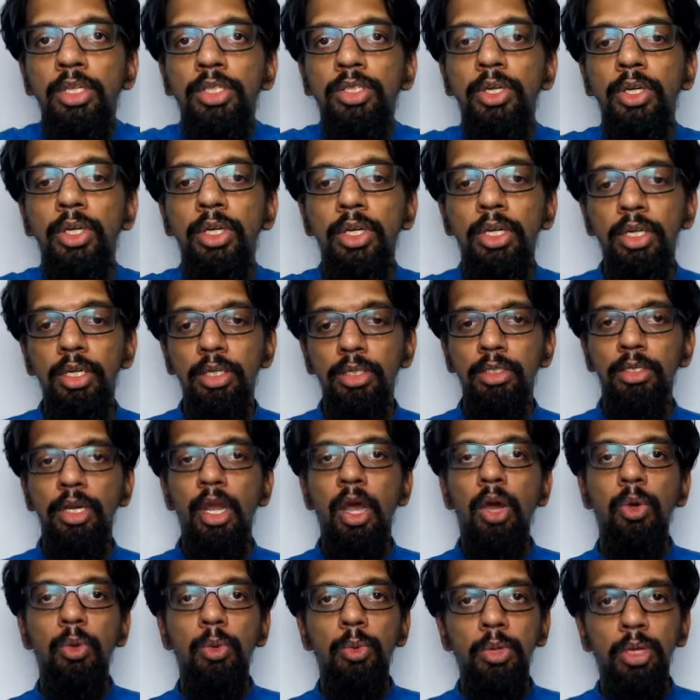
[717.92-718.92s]
So
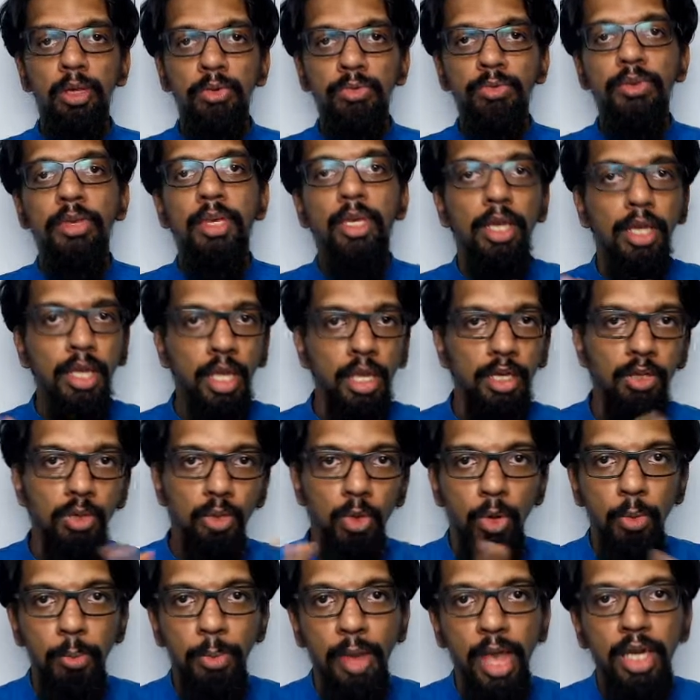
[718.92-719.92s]
now if we again
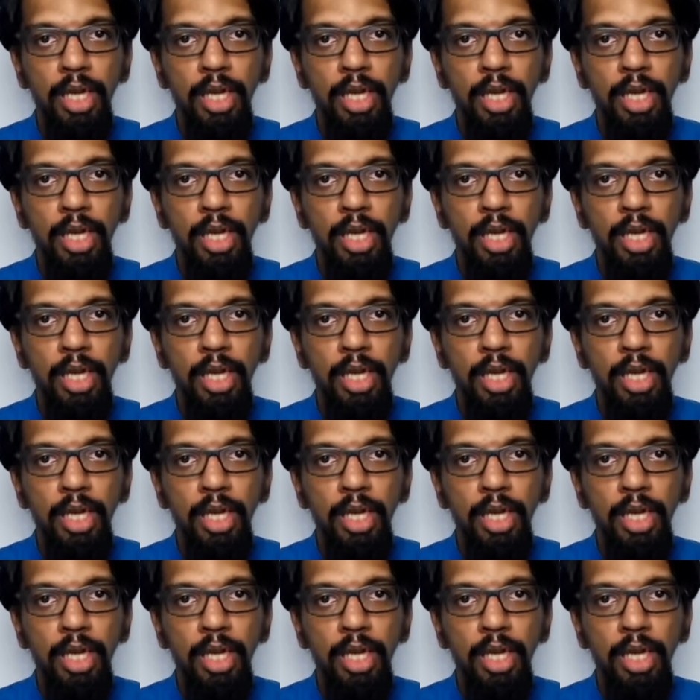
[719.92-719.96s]
go